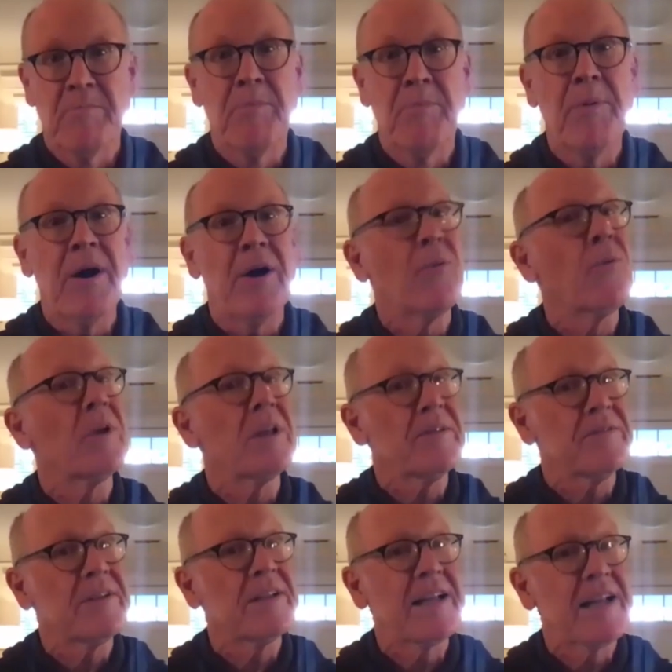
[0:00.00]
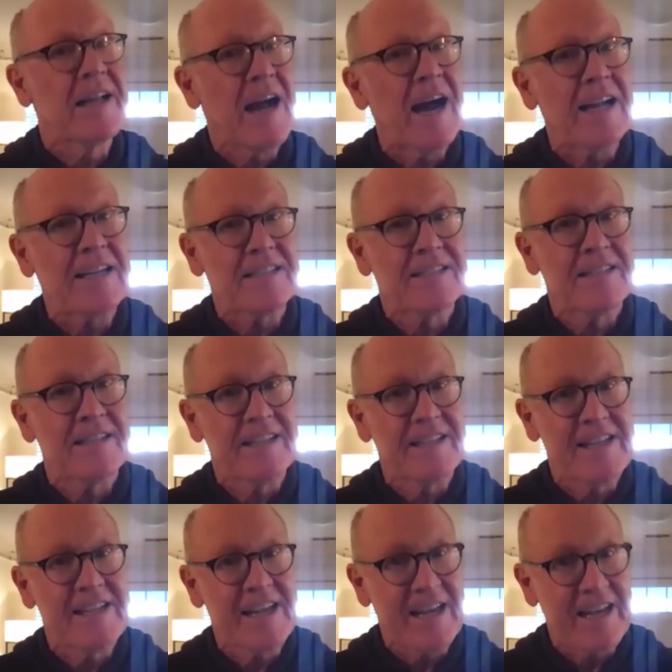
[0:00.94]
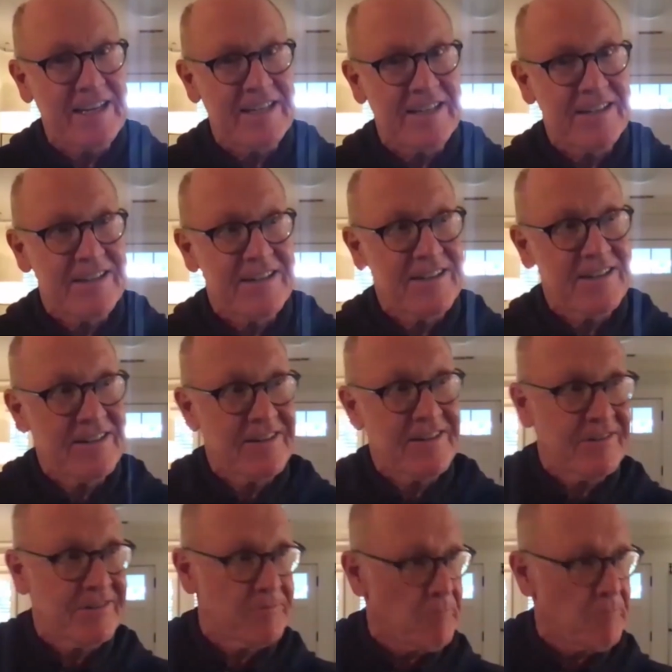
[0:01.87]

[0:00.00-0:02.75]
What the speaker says: but we've got to get her